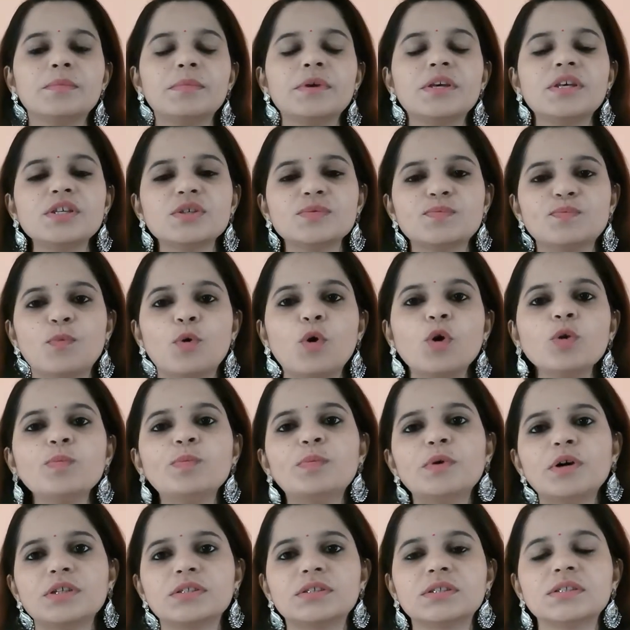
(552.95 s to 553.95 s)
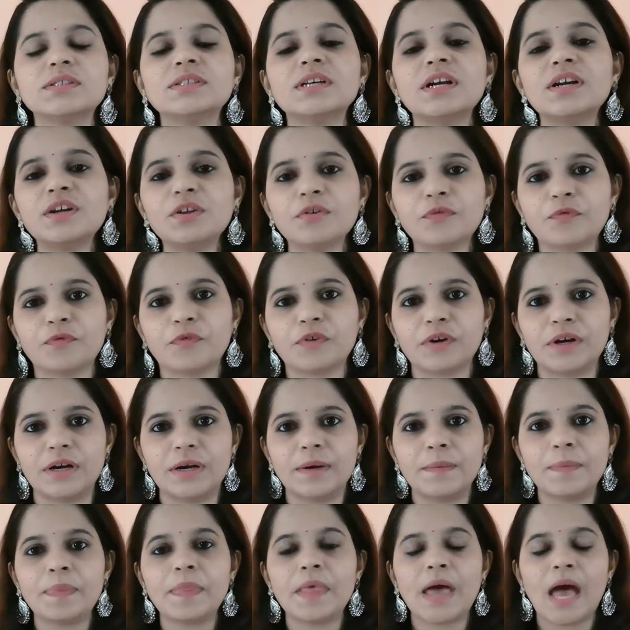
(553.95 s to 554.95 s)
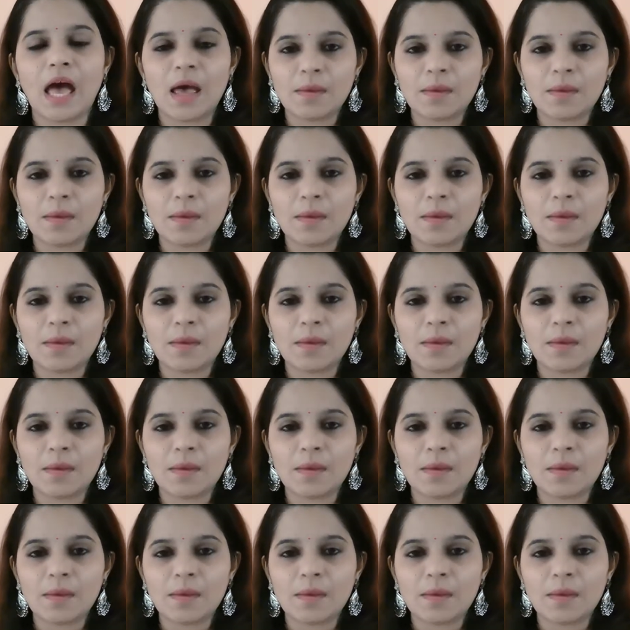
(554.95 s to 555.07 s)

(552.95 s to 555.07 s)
Because both persons are different.